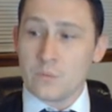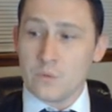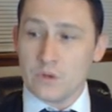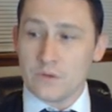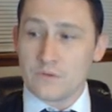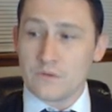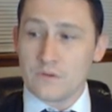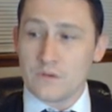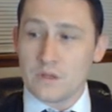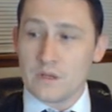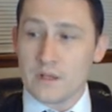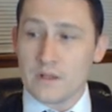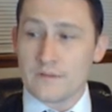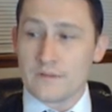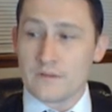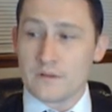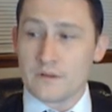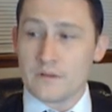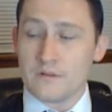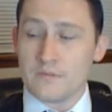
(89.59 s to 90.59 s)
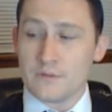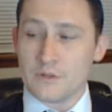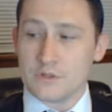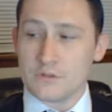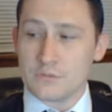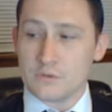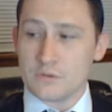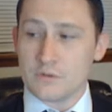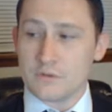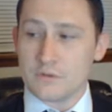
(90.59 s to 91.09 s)
will see it as an
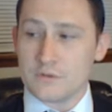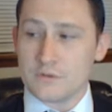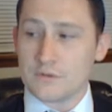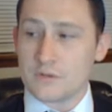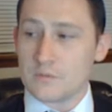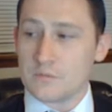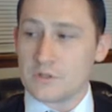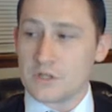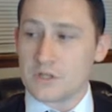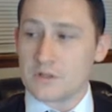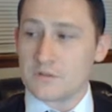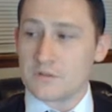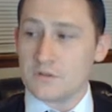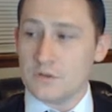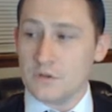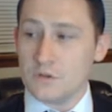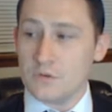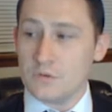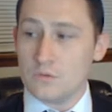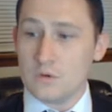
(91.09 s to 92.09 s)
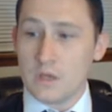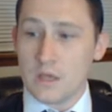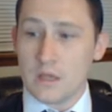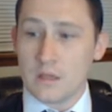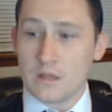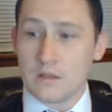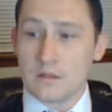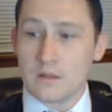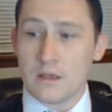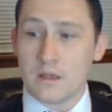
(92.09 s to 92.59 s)
individual the subjects knew
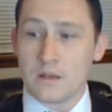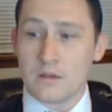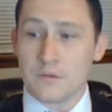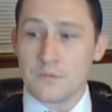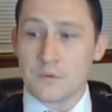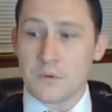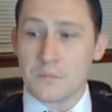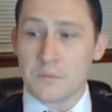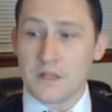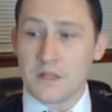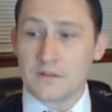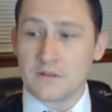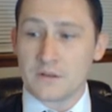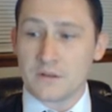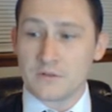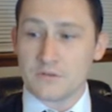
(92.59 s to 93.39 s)
and had a romantic